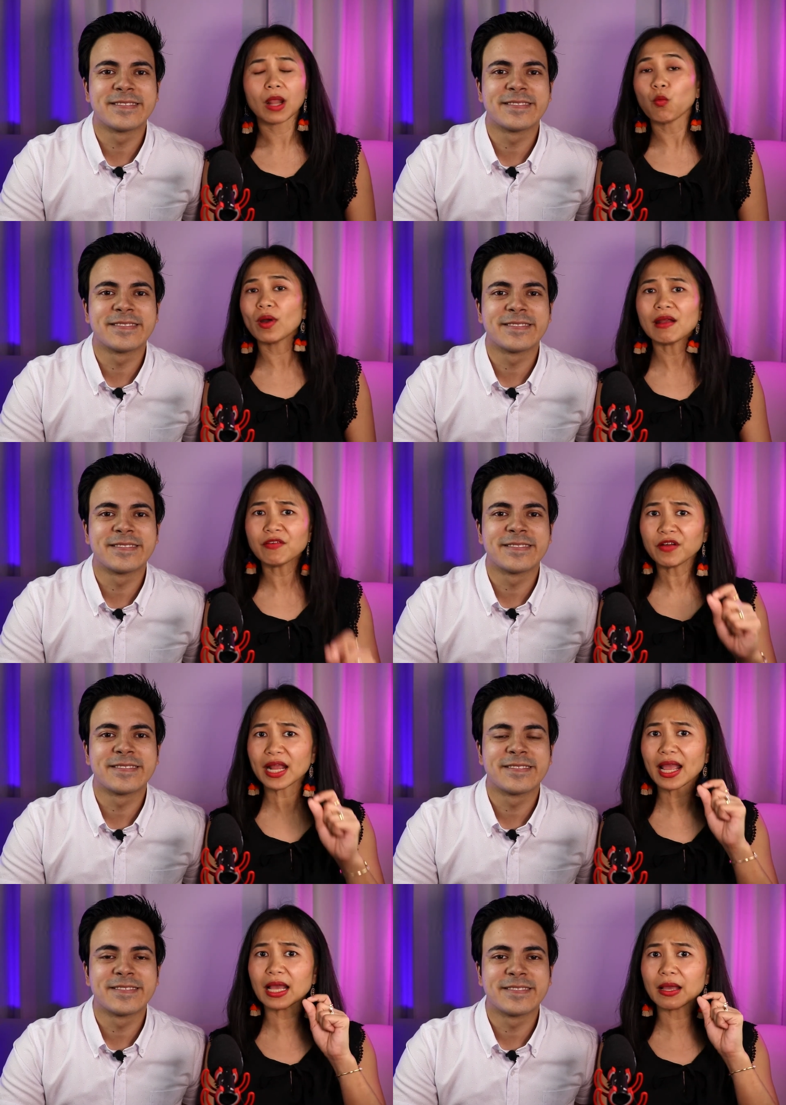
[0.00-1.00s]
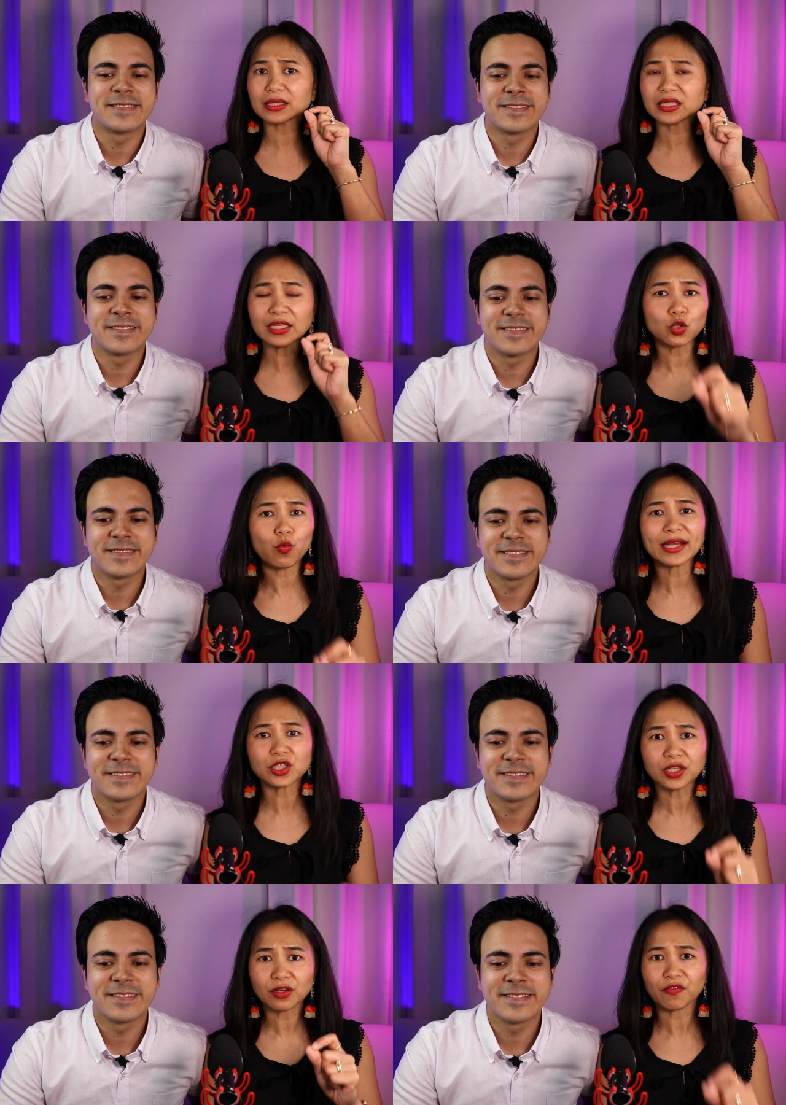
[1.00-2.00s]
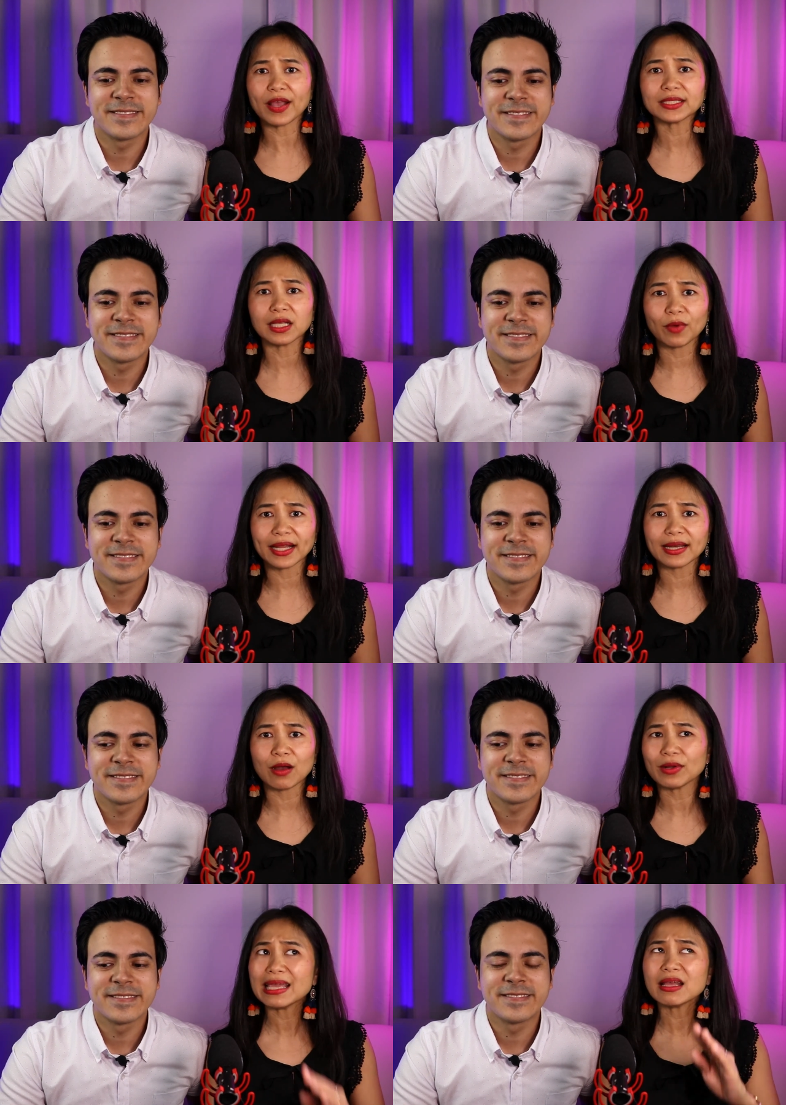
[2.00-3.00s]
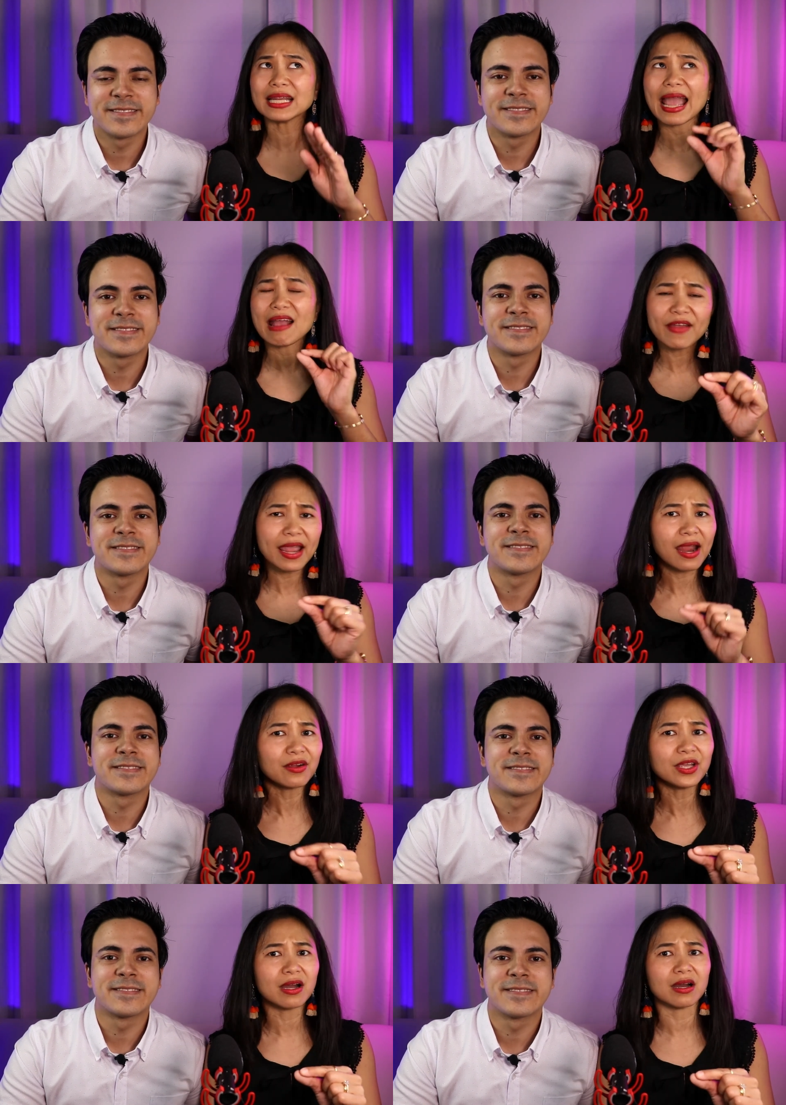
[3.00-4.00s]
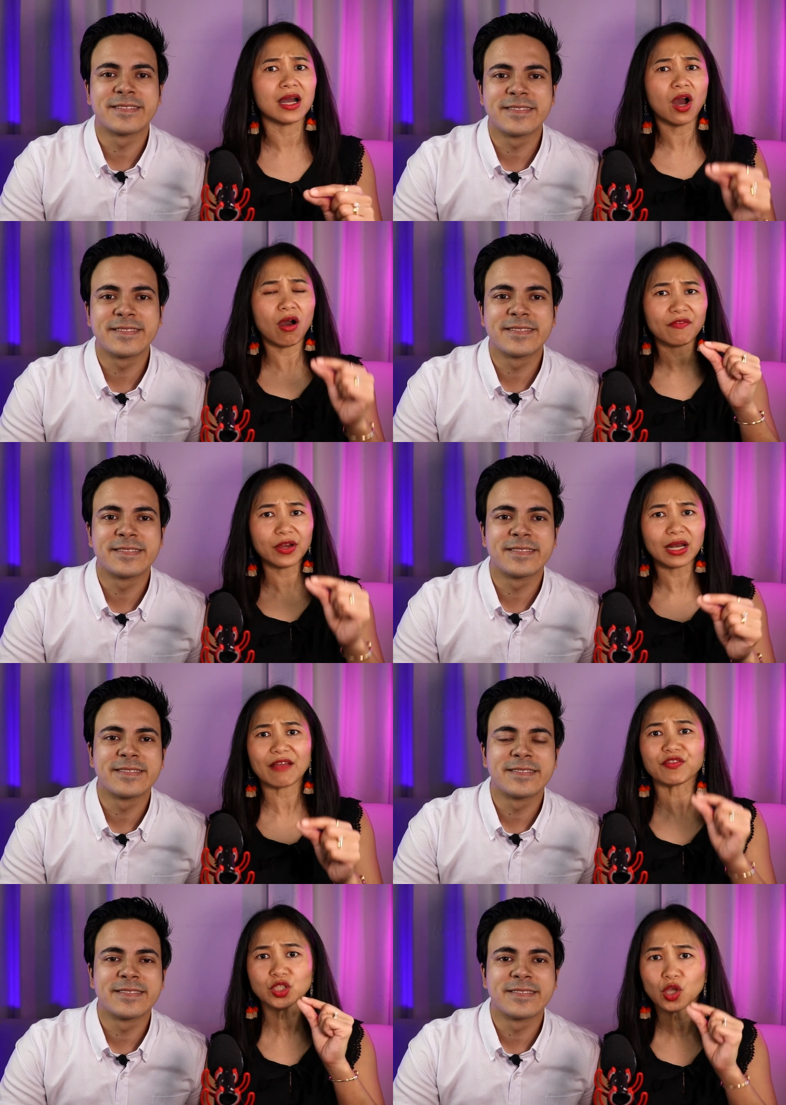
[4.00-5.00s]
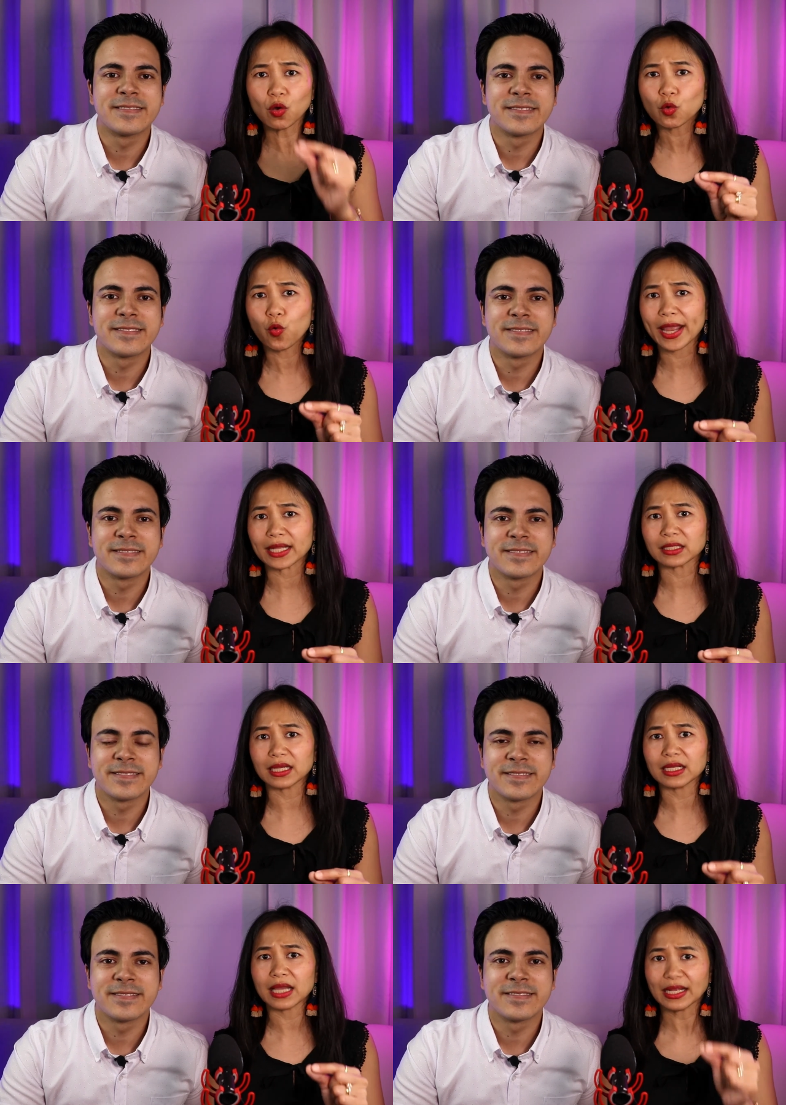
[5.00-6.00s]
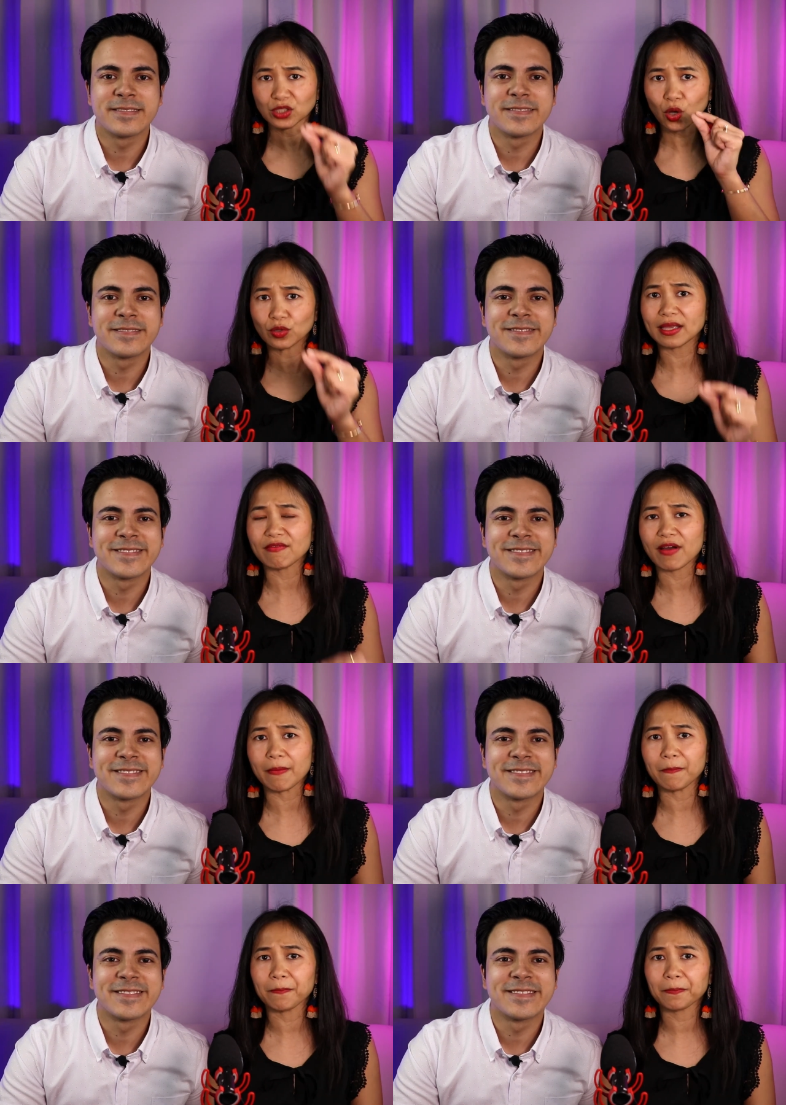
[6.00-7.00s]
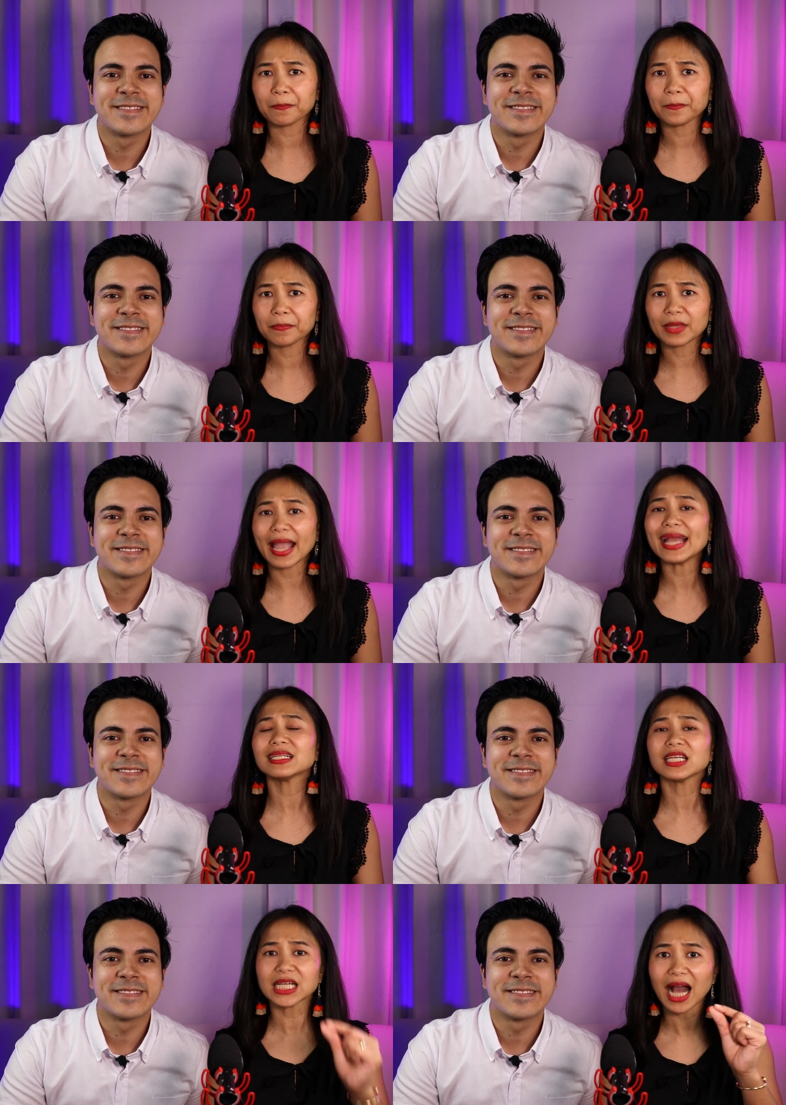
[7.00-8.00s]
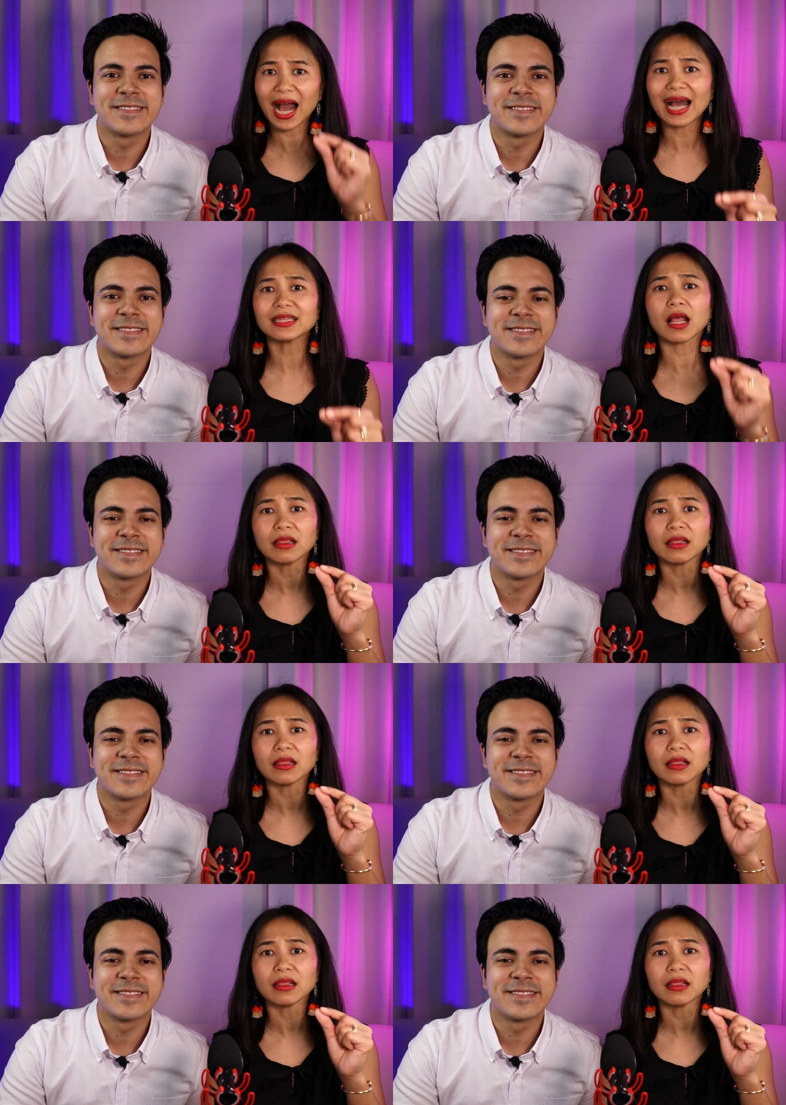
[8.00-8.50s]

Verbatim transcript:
Speaker 1: Whatever situation you're facing right now, in every area of your life. Don't quit and don't give up. And God